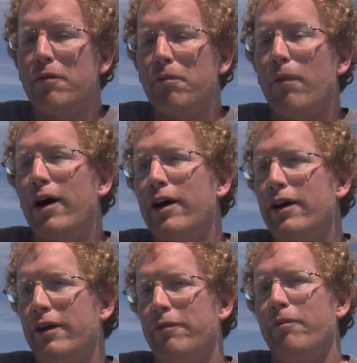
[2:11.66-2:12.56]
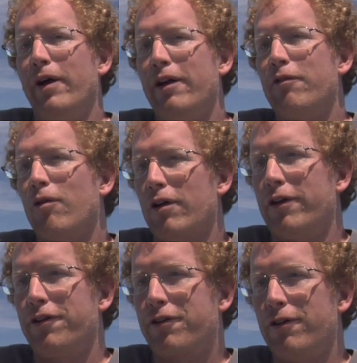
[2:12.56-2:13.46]
My main role
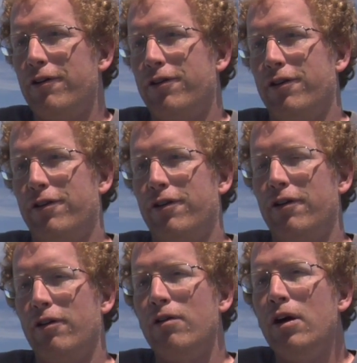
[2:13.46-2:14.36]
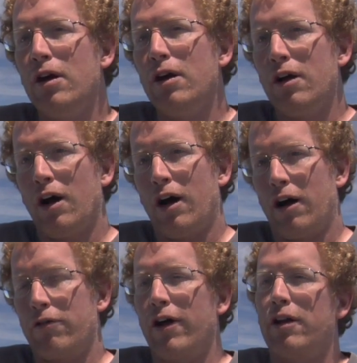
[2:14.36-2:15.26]
on this cruise is to
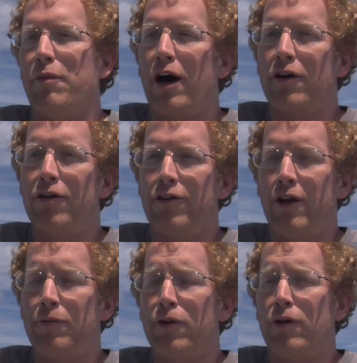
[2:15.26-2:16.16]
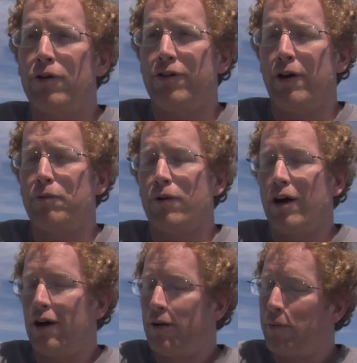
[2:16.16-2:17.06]
uh, run the bongo sample, sample
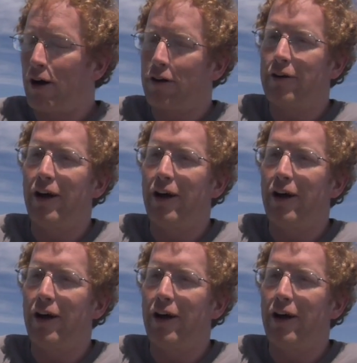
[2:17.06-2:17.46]
uh, bongo